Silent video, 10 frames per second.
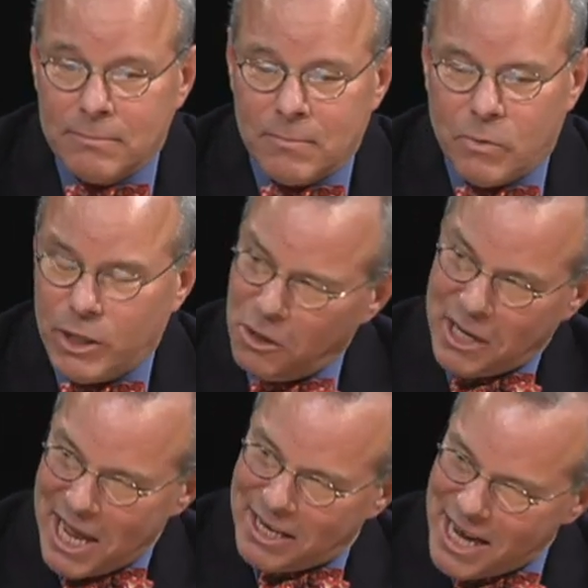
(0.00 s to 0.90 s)
When you look
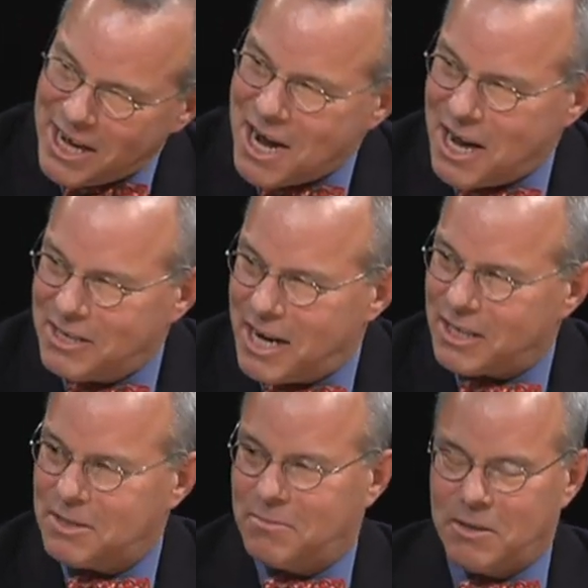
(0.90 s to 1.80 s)
at it in that
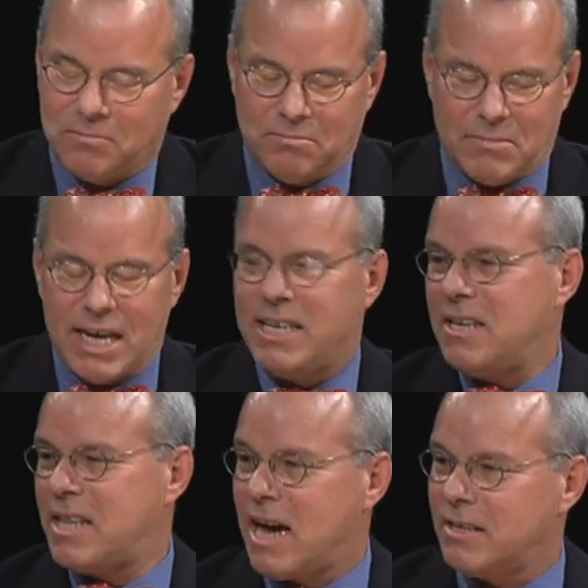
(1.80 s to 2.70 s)
context,
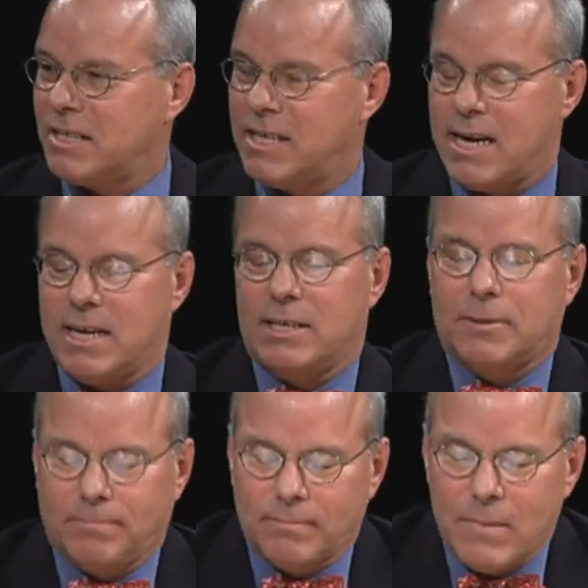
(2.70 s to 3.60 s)
19,000 days,